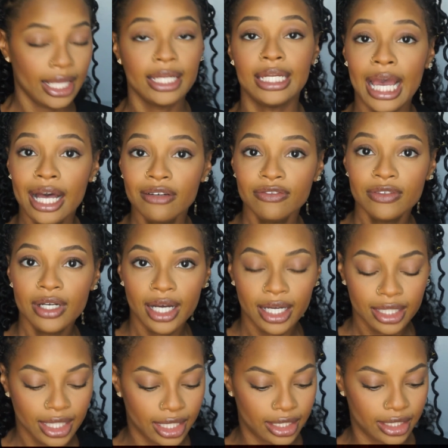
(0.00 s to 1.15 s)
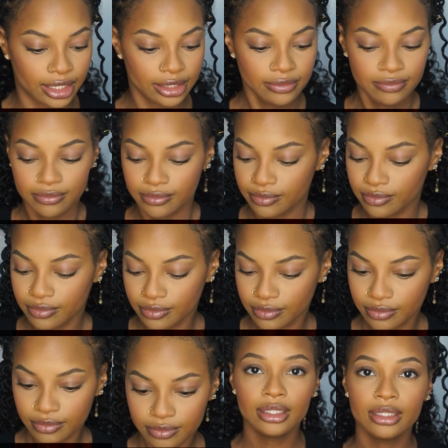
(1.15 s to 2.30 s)
Now for highlighter.
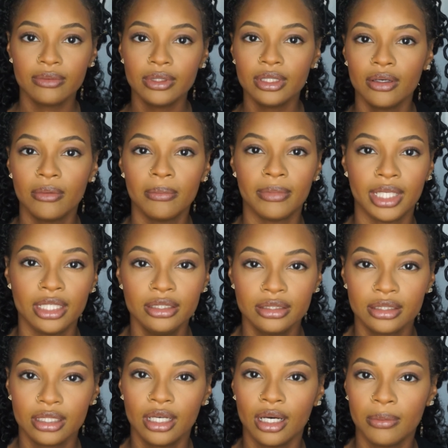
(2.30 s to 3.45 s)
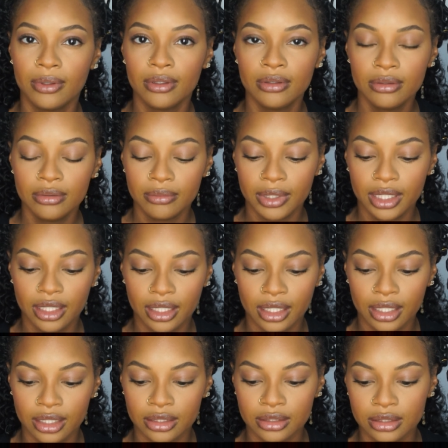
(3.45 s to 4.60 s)
Here we go mix a couple
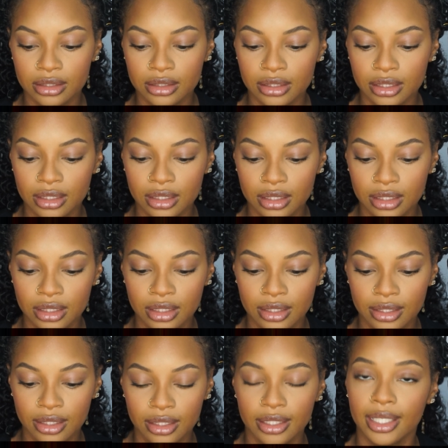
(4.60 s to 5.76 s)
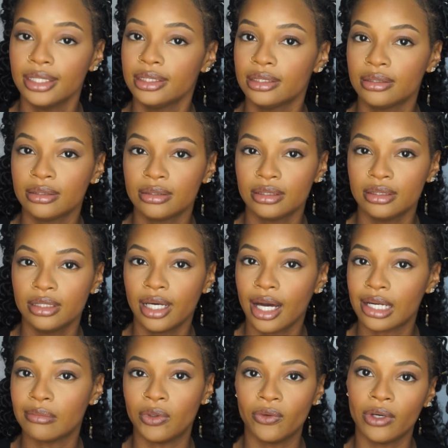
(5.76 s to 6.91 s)
because that's the kind
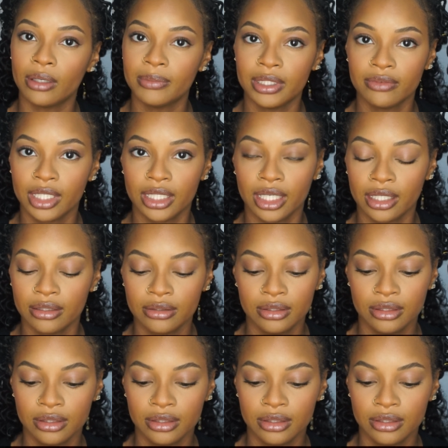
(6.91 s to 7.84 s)
of mood I'm in right now.